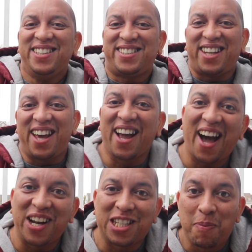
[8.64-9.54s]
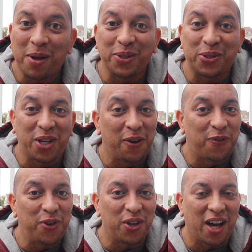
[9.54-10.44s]
Today I got a special treat
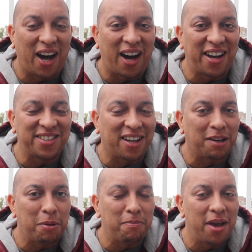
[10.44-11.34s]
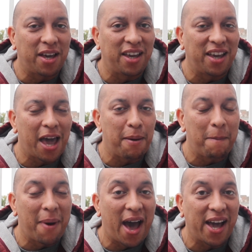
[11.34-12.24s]
for you guys. I'm gonna be making a
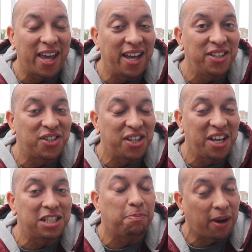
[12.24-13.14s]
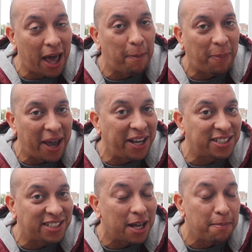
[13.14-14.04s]
mac and cheese,
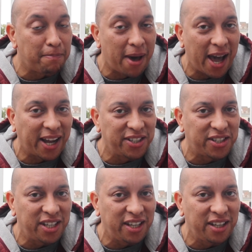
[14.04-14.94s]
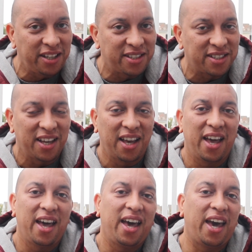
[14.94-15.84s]
plant-based mac and cheese,
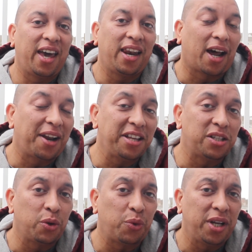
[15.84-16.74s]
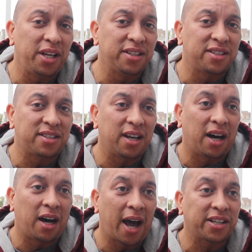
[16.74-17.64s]
and a lot of these ingredients
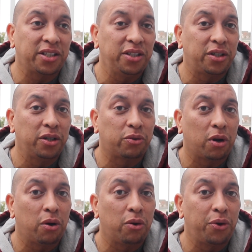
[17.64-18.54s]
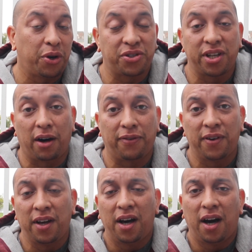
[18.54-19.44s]
actually you can grow
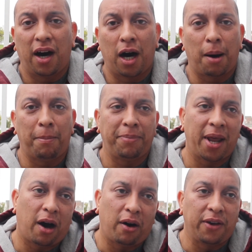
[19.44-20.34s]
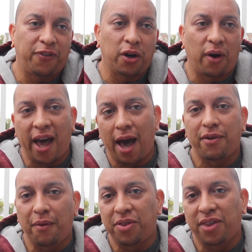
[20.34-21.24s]
yourself. Now if you don't
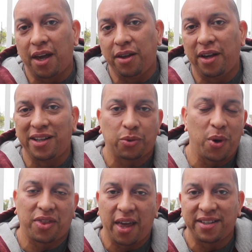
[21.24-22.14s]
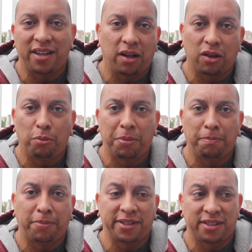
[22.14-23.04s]
have everything, you can tweak things here a little
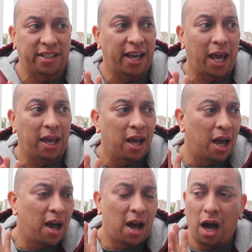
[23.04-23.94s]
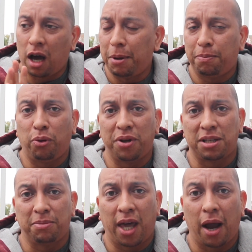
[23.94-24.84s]
bit, but today I'm gonna be pulling
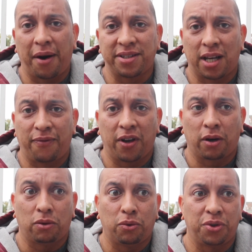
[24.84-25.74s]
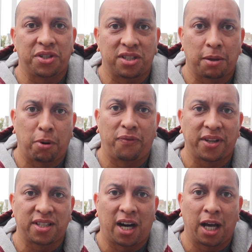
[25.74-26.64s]
some carrots, and I figure, oh, this is a
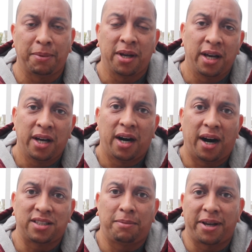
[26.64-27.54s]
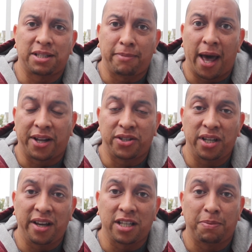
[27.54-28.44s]
perfect time to make some mac and
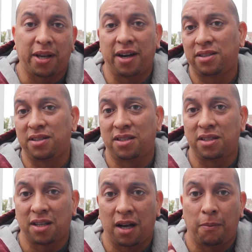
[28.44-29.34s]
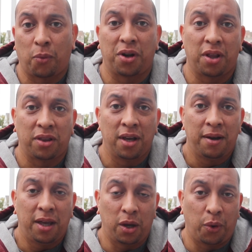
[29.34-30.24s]
cheese, because this is one of the
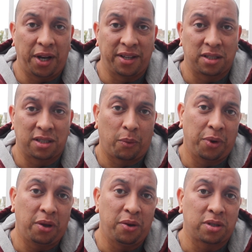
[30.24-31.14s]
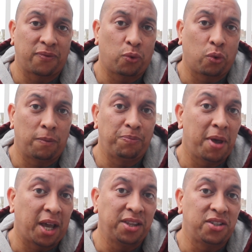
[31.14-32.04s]
ingredients that we use for
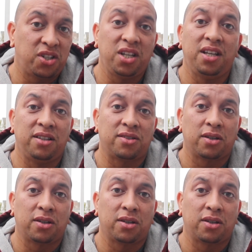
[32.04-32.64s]
making the cheese.